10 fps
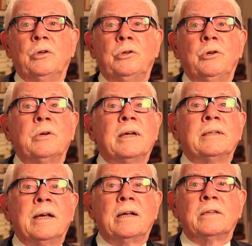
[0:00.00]
you
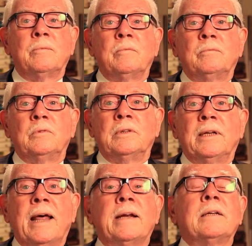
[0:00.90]
can tell them,
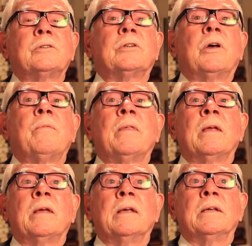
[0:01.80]
let us
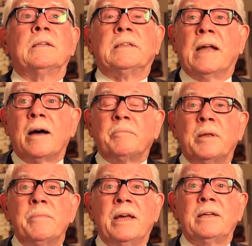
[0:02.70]
stop
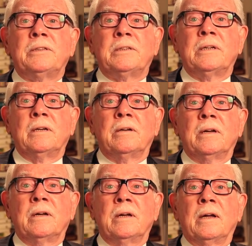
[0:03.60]
the meds
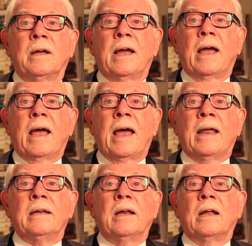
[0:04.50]

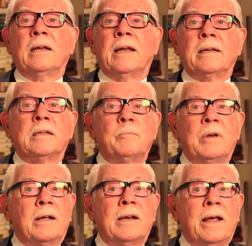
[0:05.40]
and let the
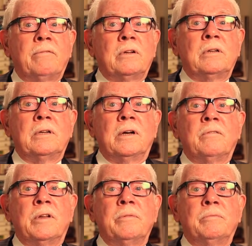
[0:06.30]
blood level
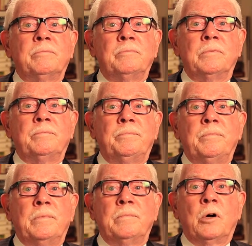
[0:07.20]
of the
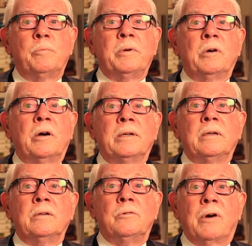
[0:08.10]

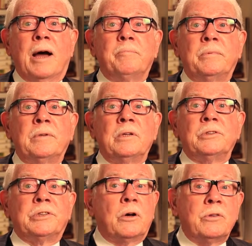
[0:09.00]
opioid drop,
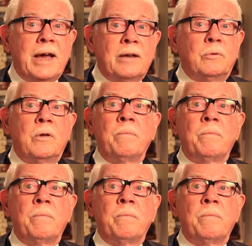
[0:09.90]
so that